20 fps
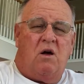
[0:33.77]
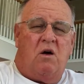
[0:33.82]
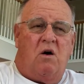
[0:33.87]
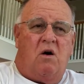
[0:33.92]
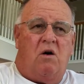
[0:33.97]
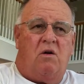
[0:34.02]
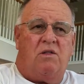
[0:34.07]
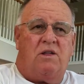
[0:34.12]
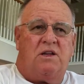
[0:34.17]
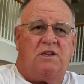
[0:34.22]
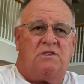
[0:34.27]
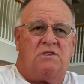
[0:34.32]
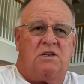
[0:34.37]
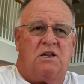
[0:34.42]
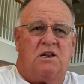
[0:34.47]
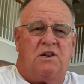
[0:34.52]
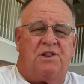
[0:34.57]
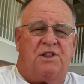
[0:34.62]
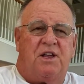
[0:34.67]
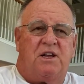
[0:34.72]
All these
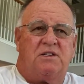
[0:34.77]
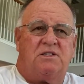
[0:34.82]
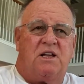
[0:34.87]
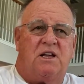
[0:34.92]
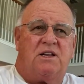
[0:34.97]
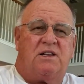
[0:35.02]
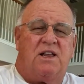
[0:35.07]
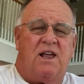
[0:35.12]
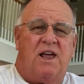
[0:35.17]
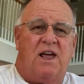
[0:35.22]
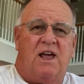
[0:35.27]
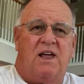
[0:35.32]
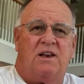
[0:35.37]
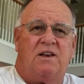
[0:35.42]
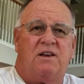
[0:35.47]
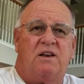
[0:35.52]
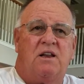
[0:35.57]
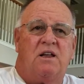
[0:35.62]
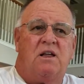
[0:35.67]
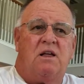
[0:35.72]
little things like
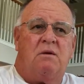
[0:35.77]
that